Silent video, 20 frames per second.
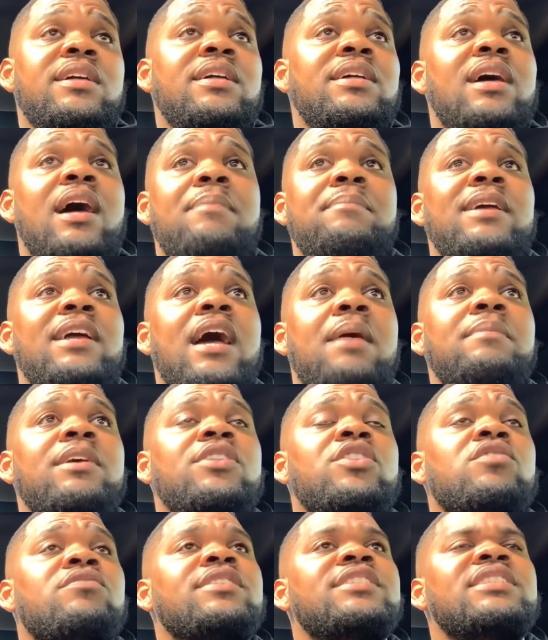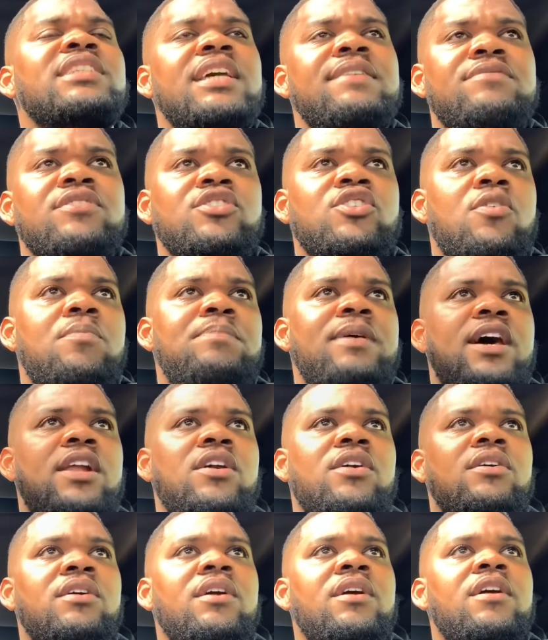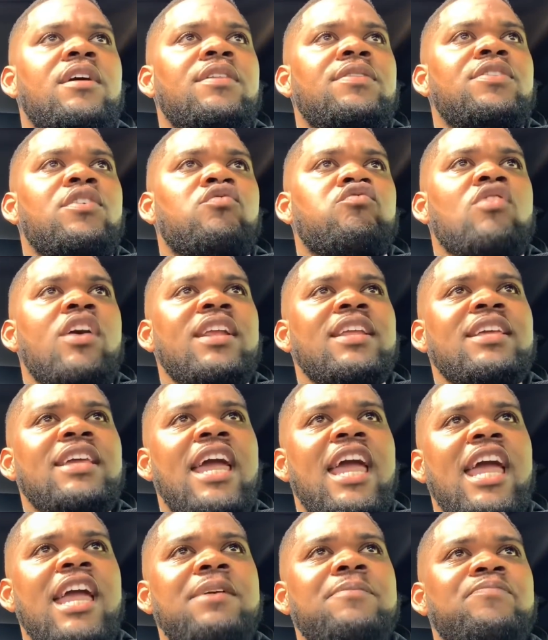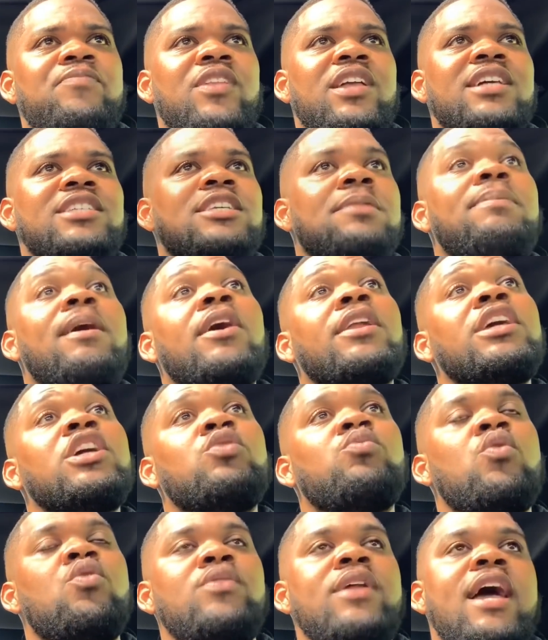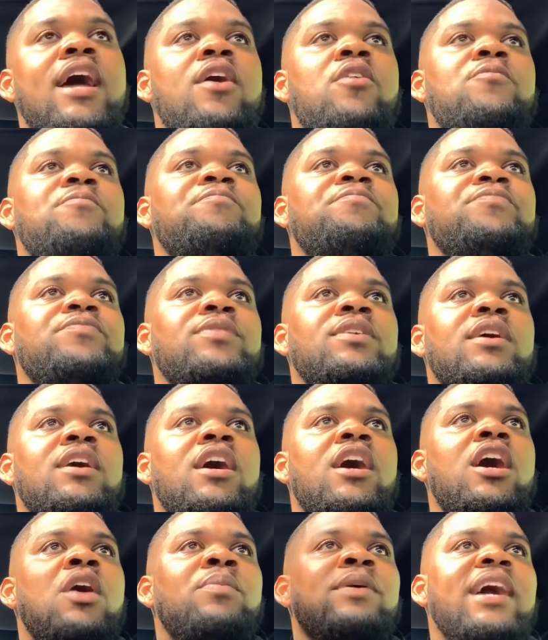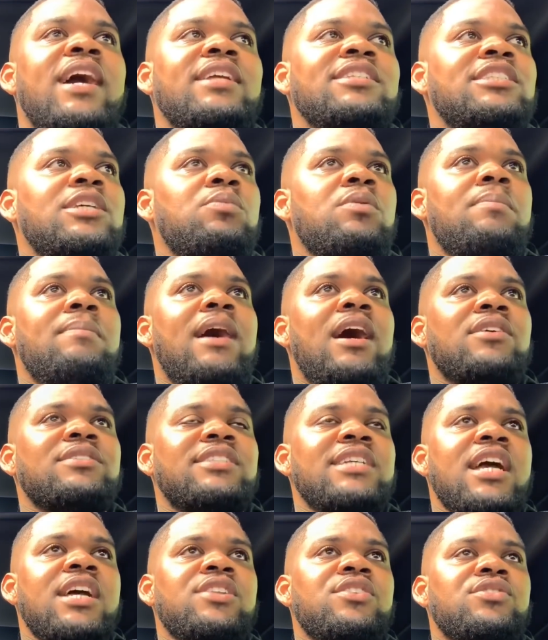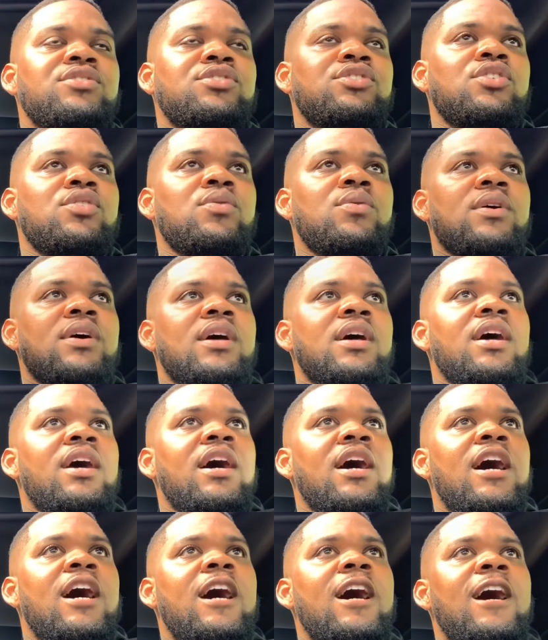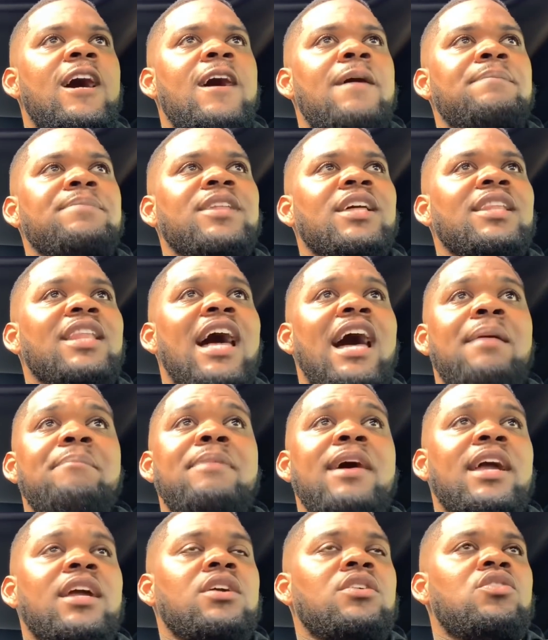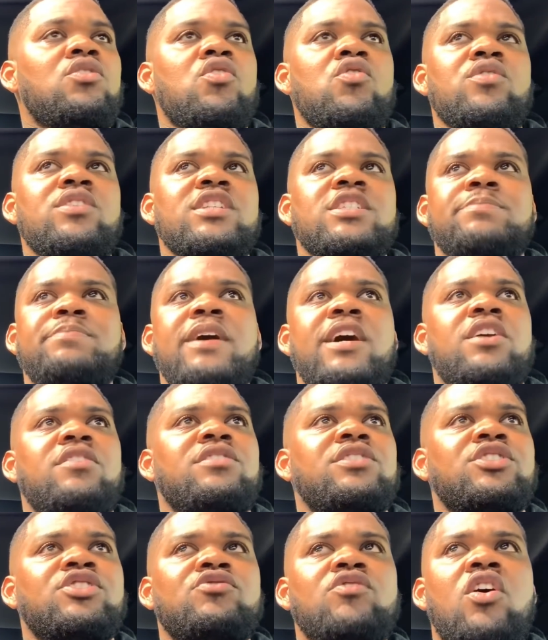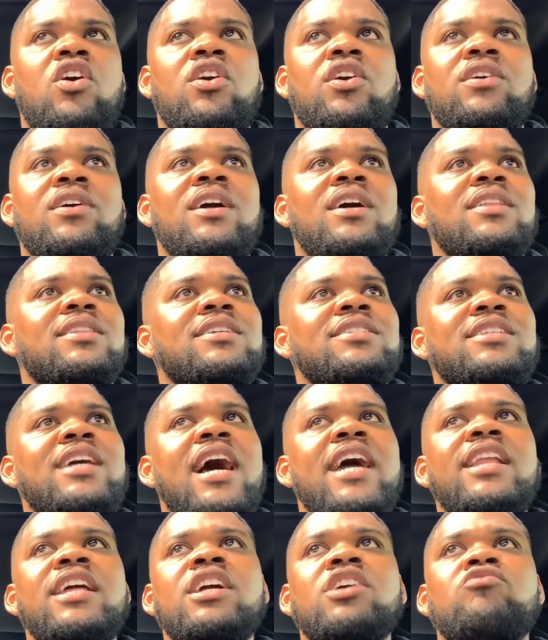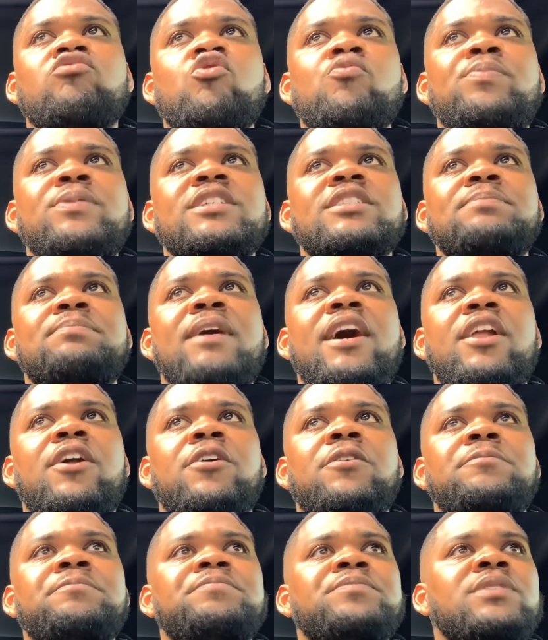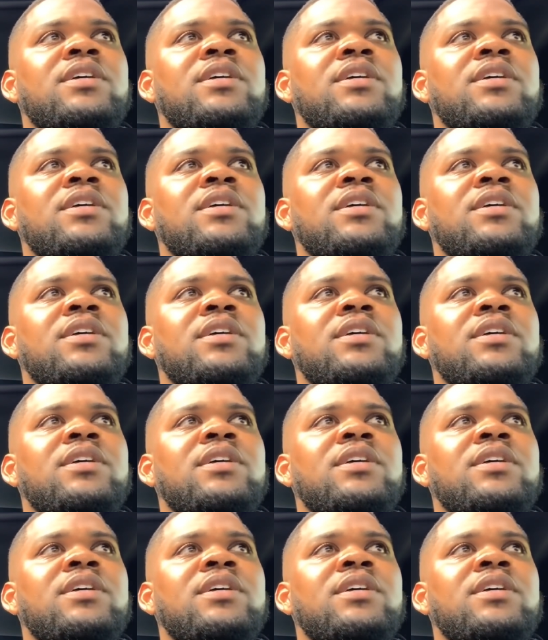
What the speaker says: I mean, the receivers are better. The run game is about equal now. We got to see what Miles Sanders do. The linebacking core is better and stronger. The tight end group is better.